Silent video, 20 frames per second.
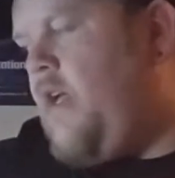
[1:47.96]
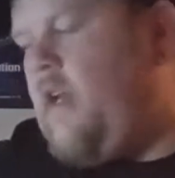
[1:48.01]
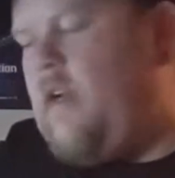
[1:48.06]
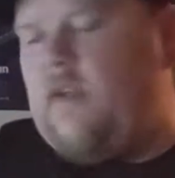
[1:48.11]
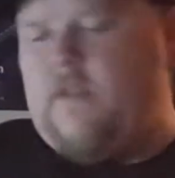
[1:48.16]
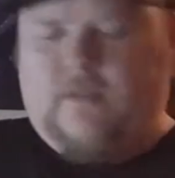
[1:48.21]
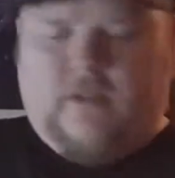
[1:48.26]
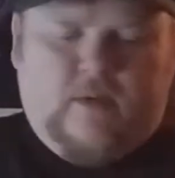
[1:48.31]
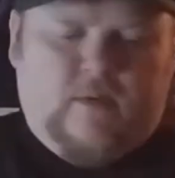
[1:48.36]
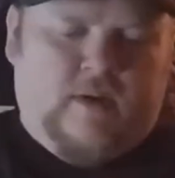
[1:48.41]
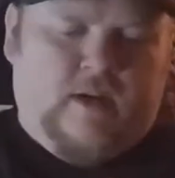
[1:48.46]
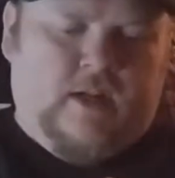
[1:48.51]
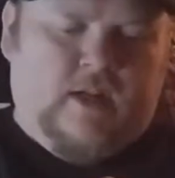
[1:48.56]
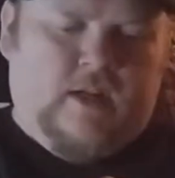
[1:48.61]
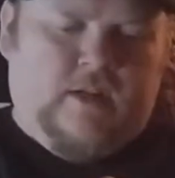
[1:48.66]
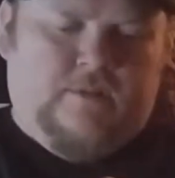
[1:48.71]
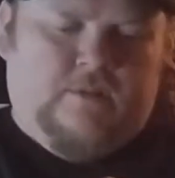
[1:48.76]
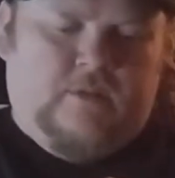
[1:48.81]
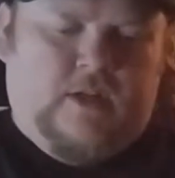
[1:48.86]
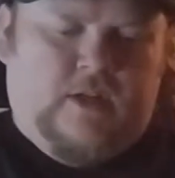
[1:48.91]
and I was like, why
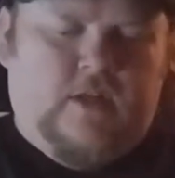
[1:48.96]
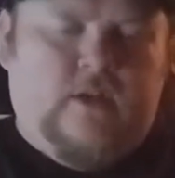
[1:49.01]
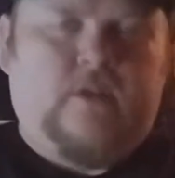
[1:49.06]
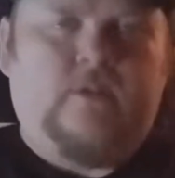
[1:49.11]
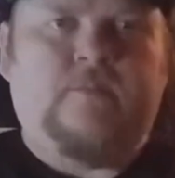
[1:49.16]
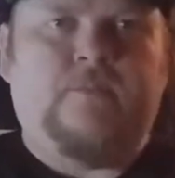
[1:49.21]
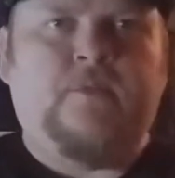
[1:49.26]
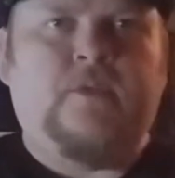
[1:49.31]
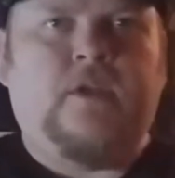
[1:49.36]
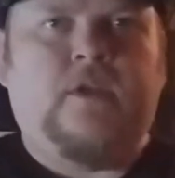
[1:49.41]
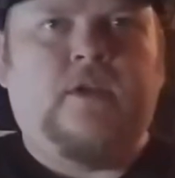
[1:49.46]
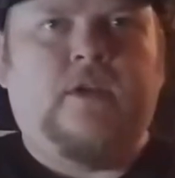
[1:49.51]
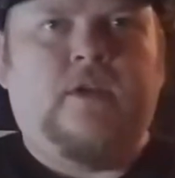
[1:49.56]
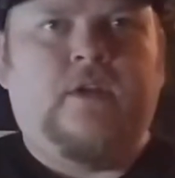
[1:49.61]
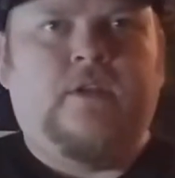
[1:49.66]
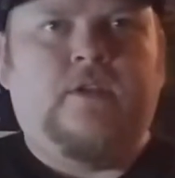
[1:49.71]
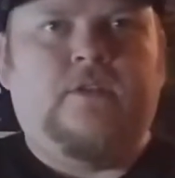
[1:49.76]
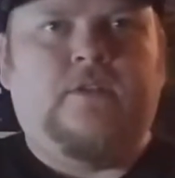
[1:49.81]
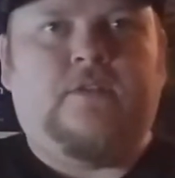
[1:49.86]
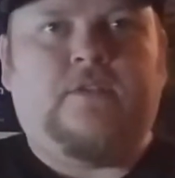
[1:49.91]
not,
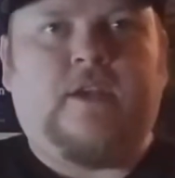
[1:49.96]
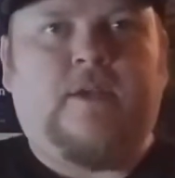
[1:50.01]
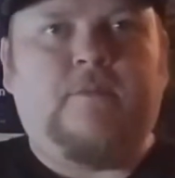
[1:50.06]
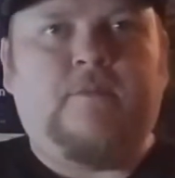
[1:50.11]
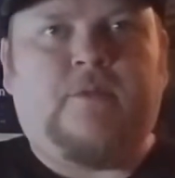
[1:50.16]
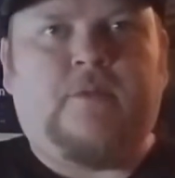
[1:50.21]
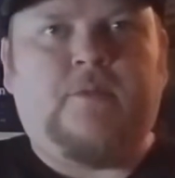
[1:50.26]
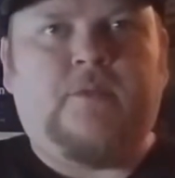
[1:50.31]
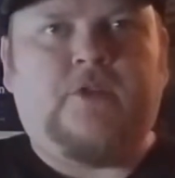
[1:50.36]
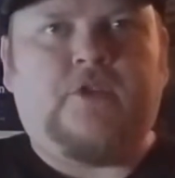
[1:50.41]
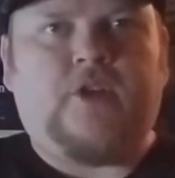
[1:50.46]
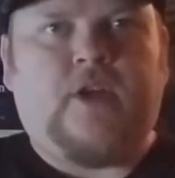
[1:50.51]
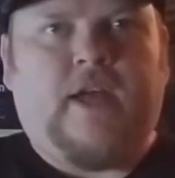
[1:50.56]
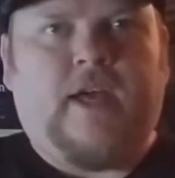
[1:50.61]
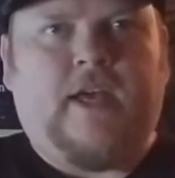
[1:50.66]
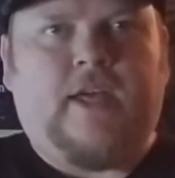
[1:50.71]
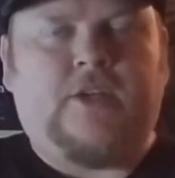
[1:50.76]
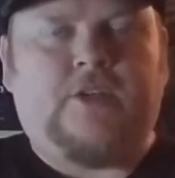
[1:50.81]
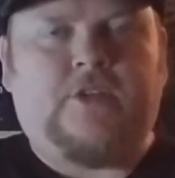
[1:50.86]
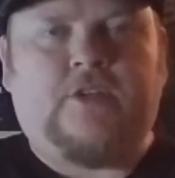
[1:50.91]
save them from the
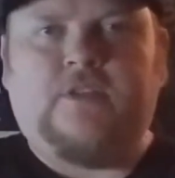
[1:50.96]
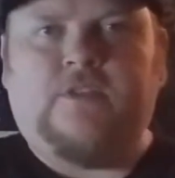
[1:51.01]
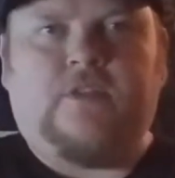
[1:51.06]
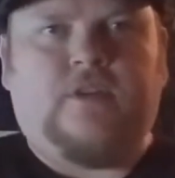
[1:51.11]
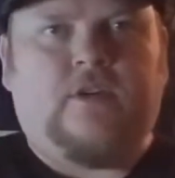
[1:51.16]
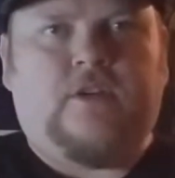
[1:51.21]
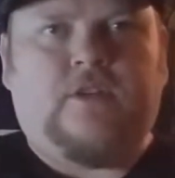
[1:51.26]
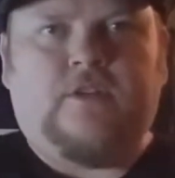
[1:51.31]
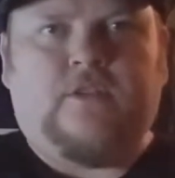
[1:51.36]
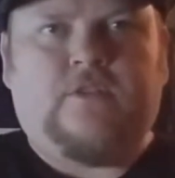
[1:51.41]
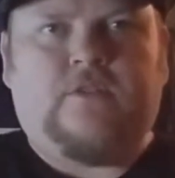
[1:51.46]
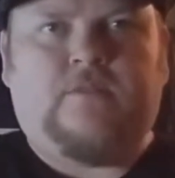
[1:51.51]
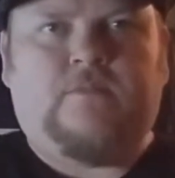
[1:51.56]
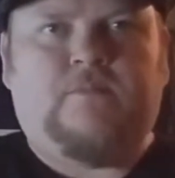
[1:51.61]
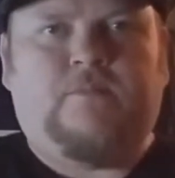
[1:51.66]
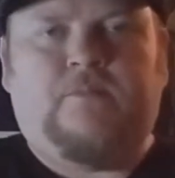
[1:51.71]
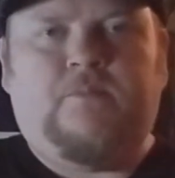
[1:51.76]
trash, because they're just,